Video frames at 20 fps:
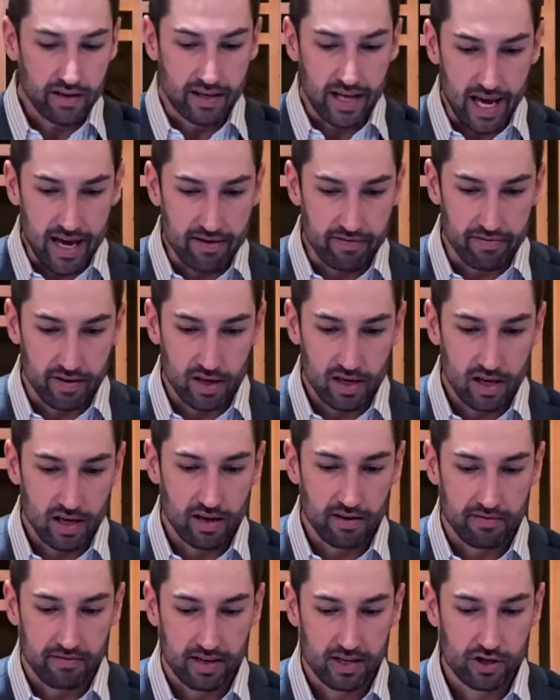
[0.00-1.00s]
David, and
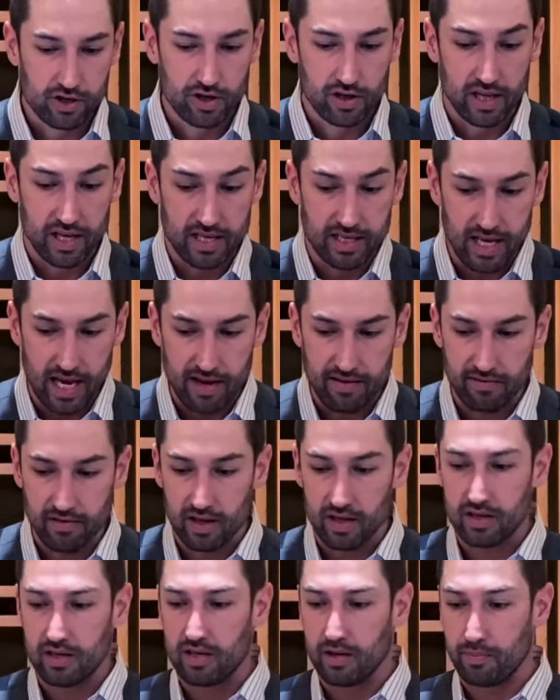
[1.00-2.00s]
eventually
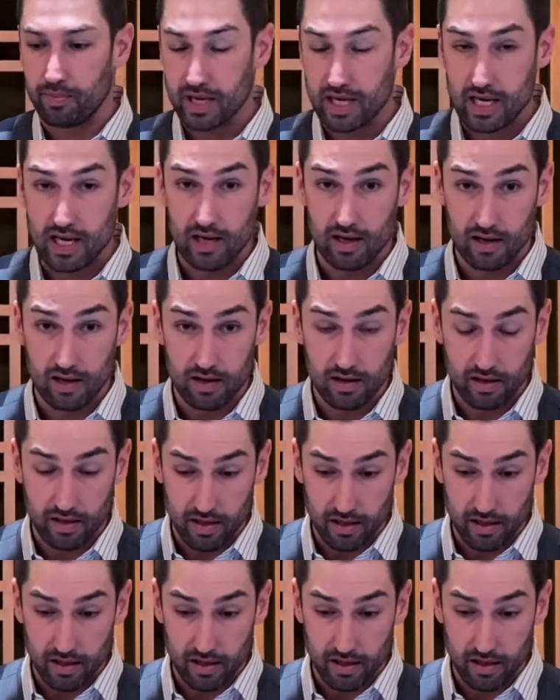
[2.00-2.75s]
David to begin